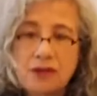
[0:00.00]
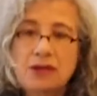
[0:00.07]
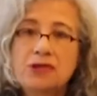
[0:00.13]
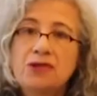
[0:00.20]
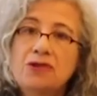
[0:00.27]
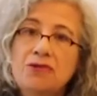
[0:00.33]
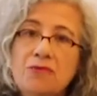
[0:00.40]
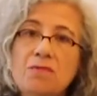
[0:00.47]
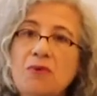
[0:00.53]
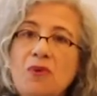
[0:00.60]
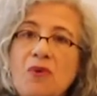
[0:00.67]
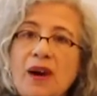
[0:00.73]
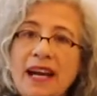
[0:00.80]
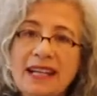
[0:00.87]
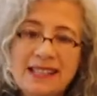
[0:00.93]
are 2
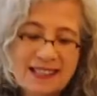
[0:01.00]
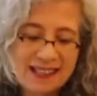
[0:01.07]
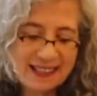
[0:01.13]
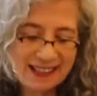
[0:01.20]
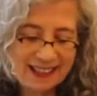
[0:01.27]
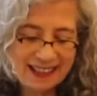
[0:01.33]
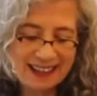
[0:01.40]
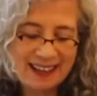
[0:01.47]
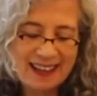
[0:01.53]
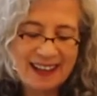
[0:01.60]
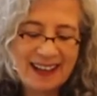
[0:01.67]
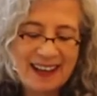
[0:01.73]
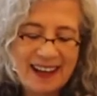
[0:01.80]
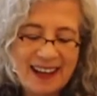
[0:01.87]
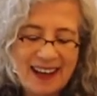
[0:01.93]
points
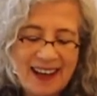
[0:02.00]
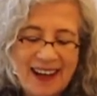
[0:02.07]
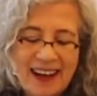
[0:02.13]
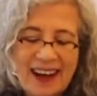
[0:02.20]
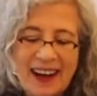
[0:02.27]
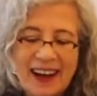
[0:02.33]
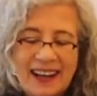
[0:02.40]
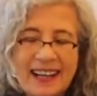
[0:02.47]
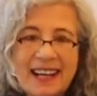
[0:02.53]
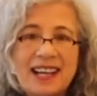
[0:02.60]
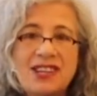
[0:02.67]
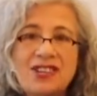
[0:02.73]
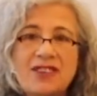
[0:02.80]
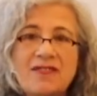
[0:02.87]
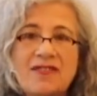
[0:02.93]
on
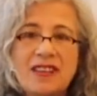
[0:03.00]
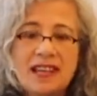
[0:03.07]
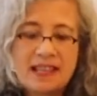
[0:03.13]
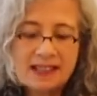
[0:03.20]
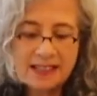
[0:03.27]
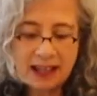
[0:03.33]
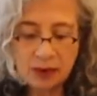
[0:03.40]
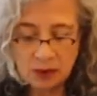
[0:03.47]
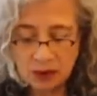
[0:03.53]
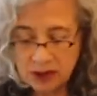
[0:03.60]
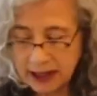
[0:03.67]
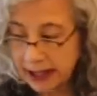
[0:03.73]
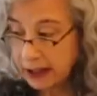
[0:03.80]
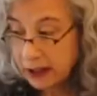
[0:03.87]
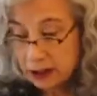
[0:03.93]
each of these that will
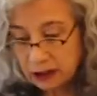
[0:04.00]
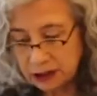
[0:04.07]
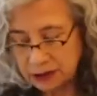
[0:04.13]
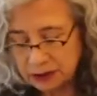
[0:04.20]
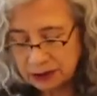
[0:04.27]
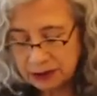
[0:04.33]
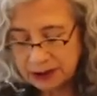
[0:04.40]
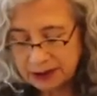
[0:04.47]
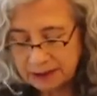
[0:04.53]
get glued.